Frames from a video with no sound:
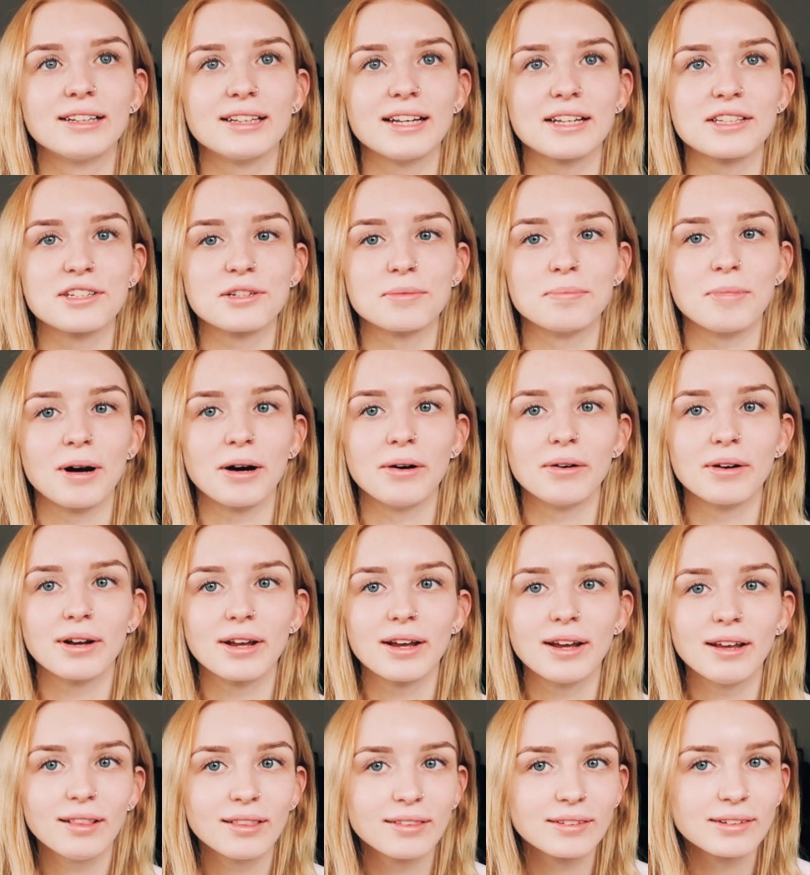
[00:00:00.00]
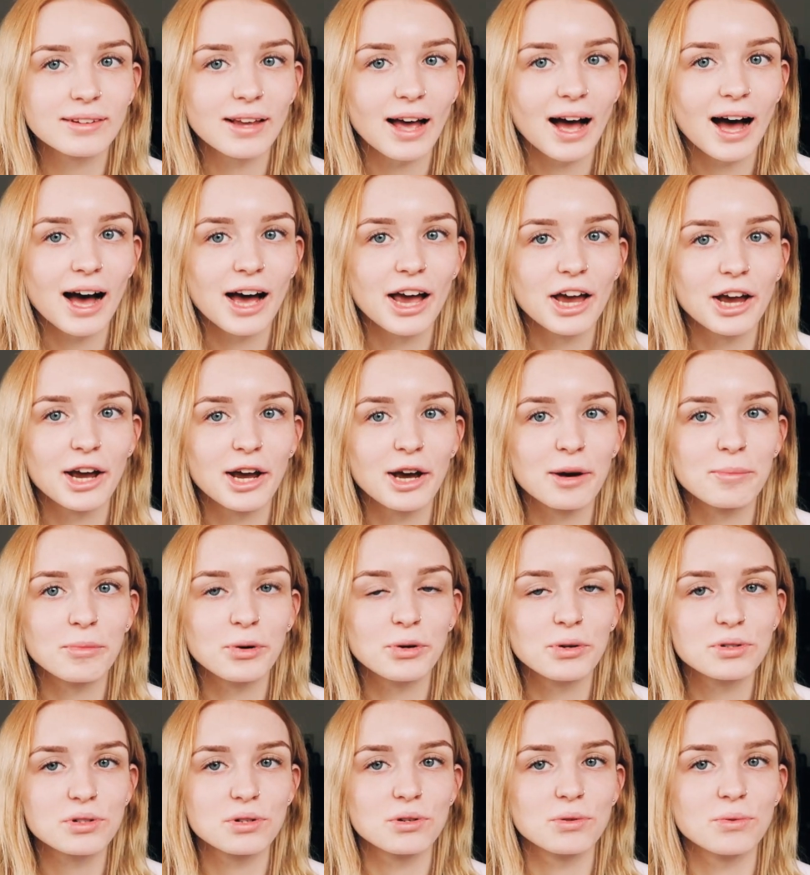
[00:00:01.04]
that's about it. I am
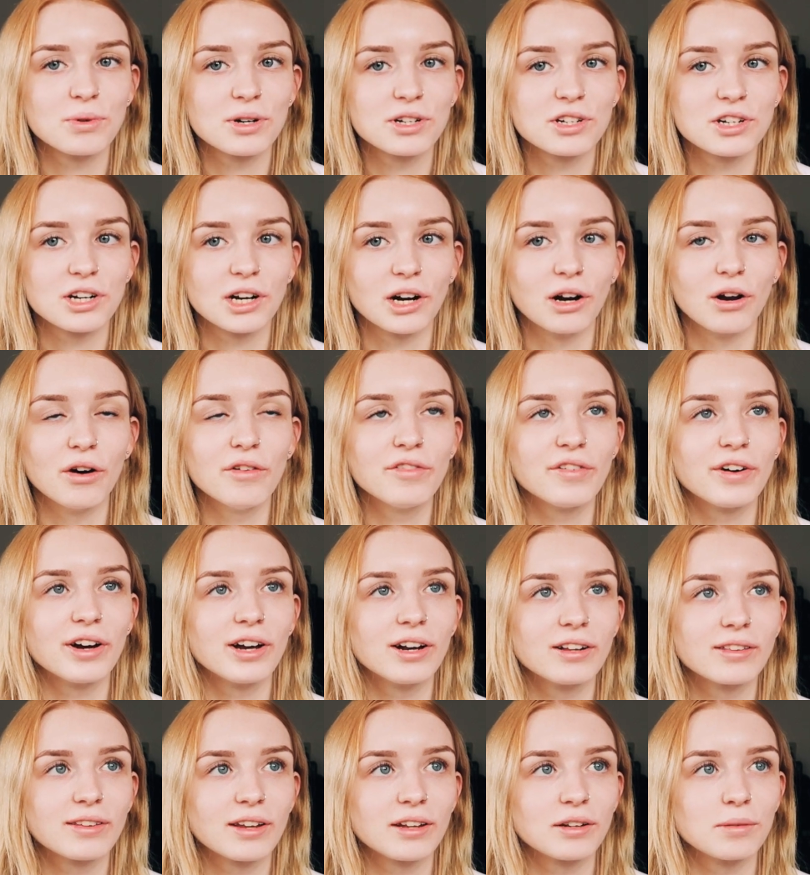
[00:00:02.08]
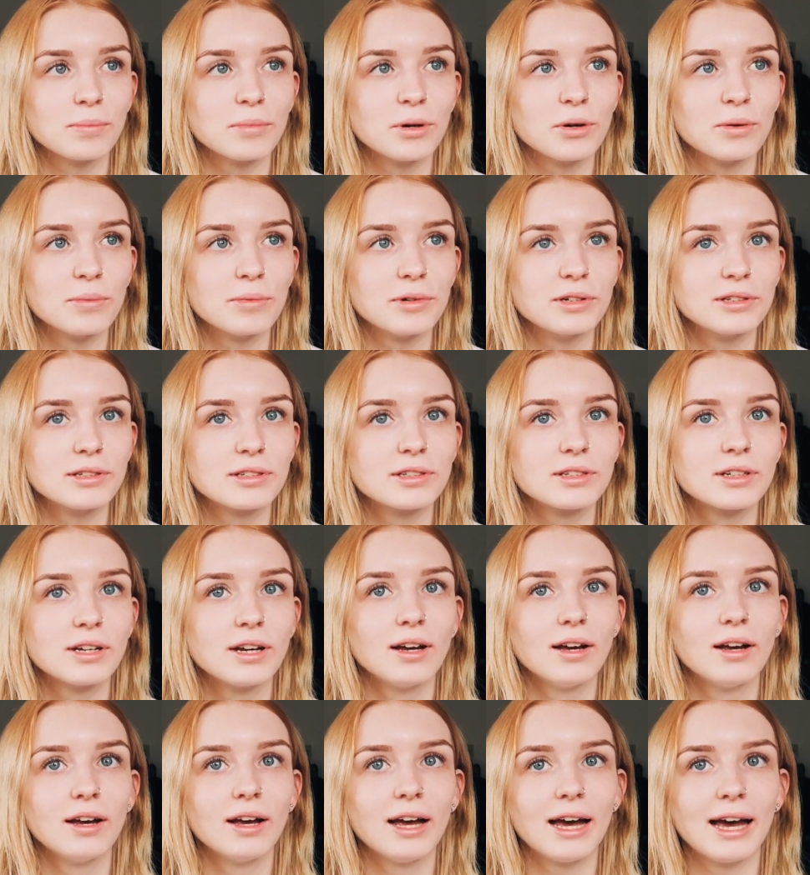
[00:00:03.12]
also watching Love Island at the moment
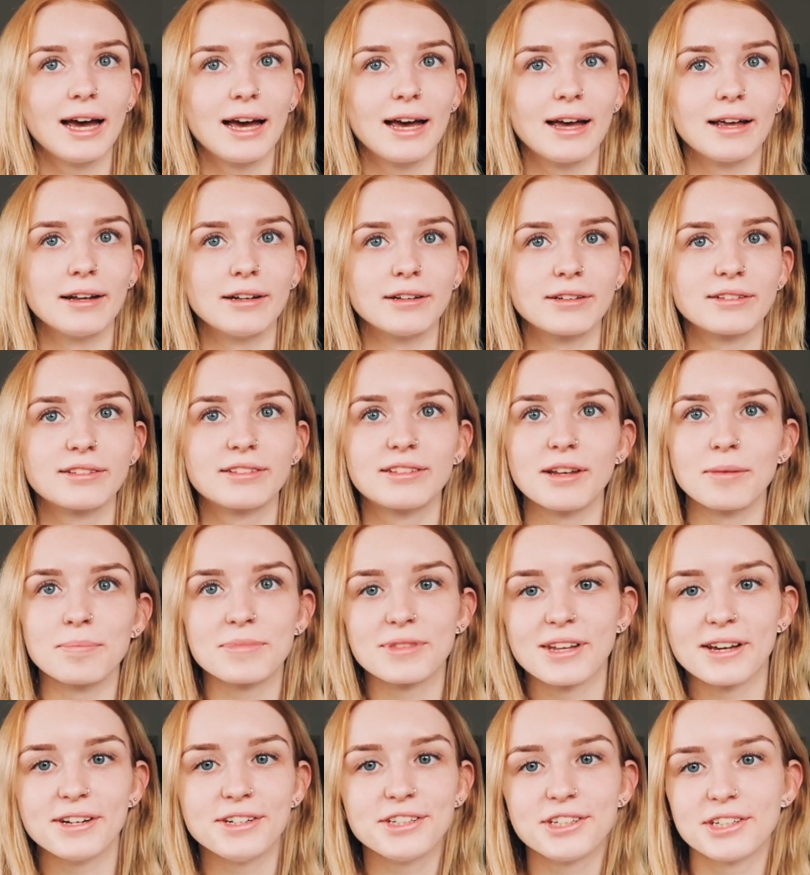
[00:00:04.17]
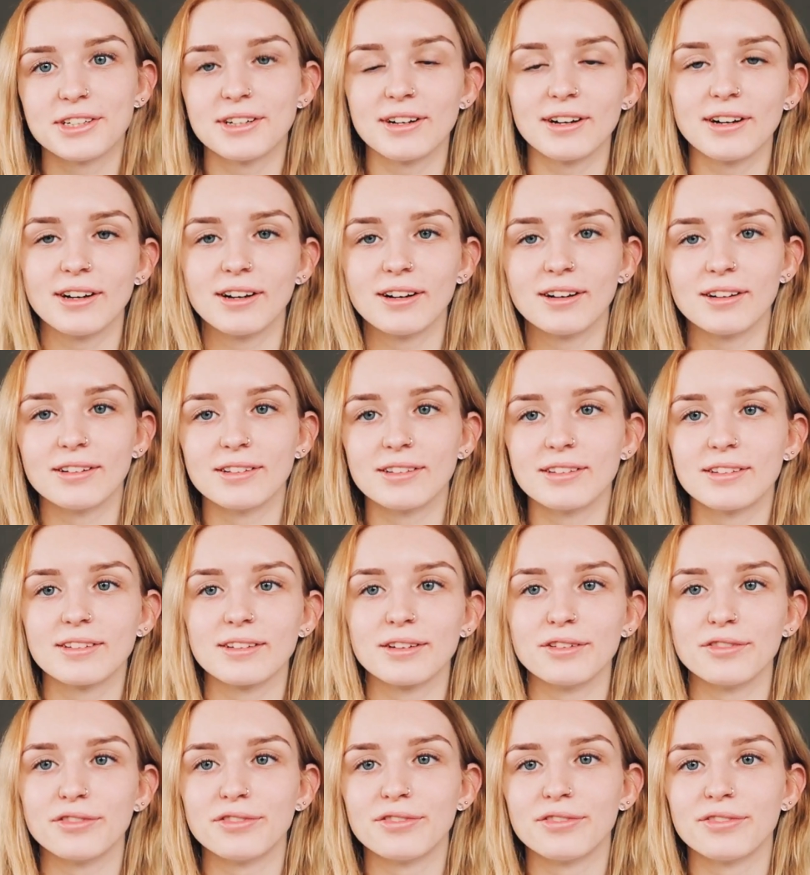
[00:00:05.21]
and Temptation Island,
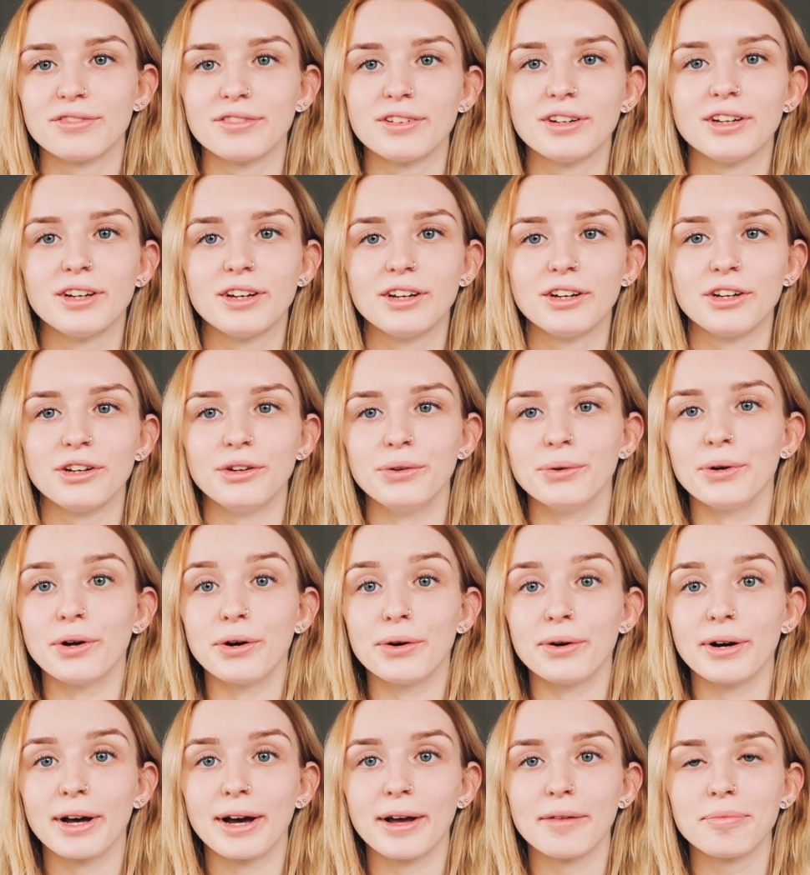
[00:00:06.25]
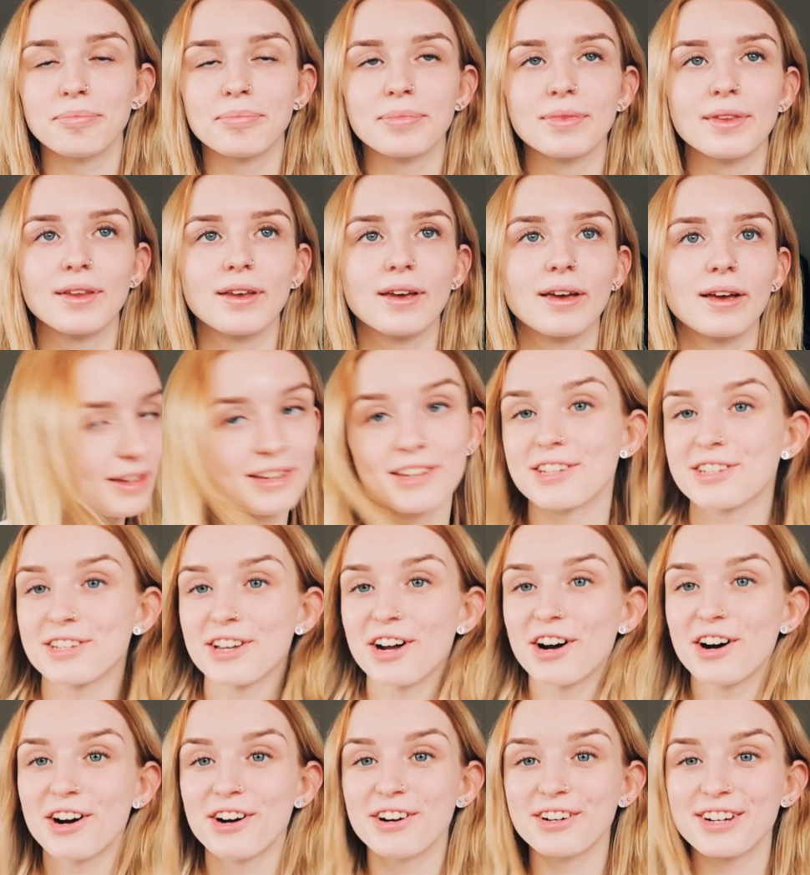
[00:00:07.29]
if you know that.
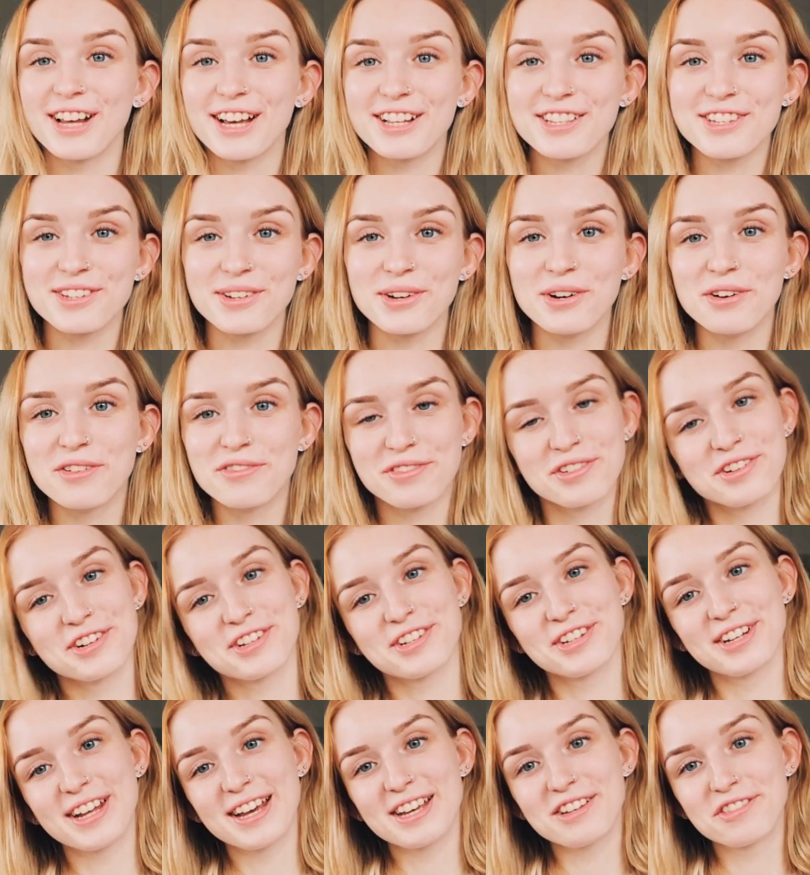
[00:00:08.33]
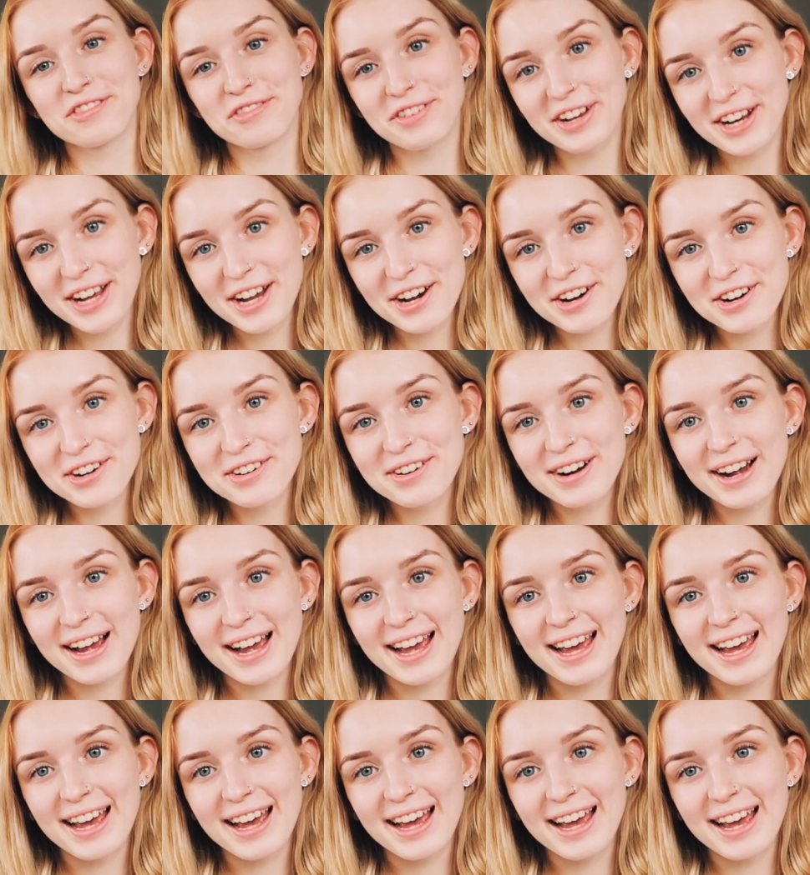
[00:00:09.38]
So that's all for today's video